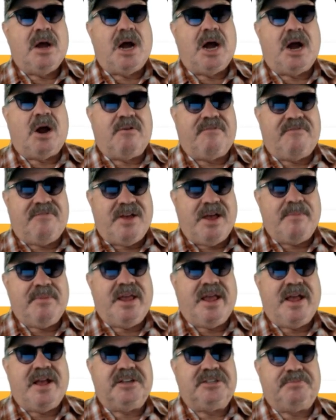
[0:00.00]
Our
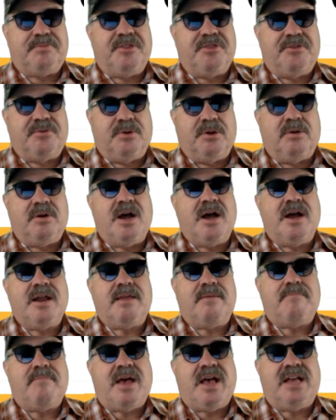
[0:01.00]
family has been through
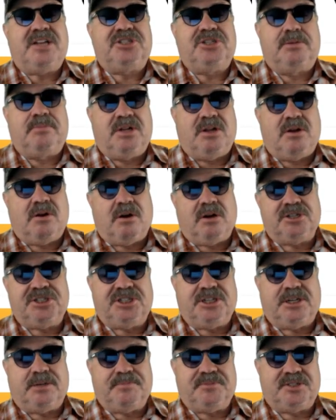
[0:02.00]
unimaginable
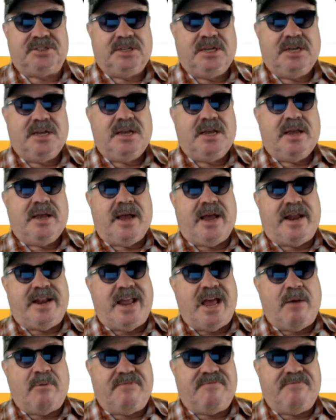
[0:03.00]
hardships, and
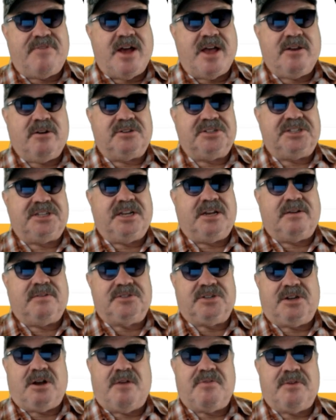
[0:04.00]
now we find
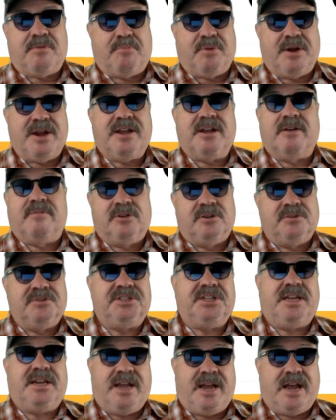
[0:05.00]
ourselves on the brink of
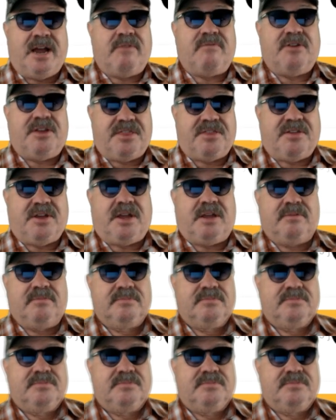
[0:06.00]
losing everything.